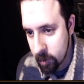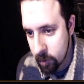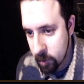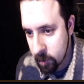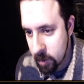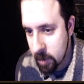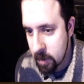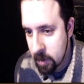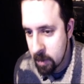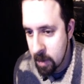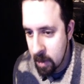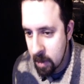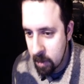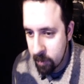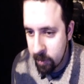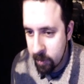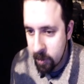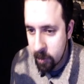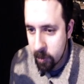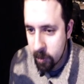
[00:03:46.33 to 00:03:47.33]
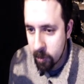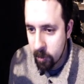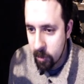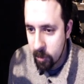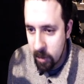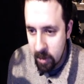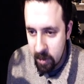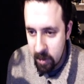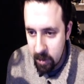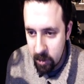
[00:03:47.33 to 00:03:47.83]
She is not a finisher.
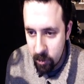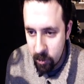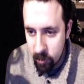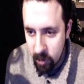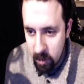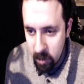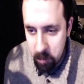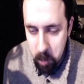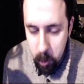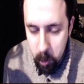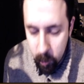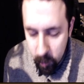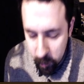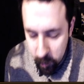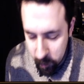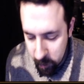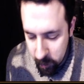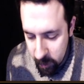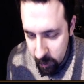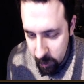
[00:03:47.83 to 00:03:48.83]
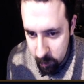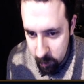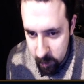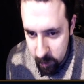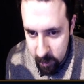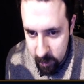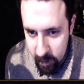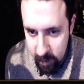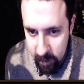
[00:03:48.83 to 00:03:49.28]
She has extreme nova frames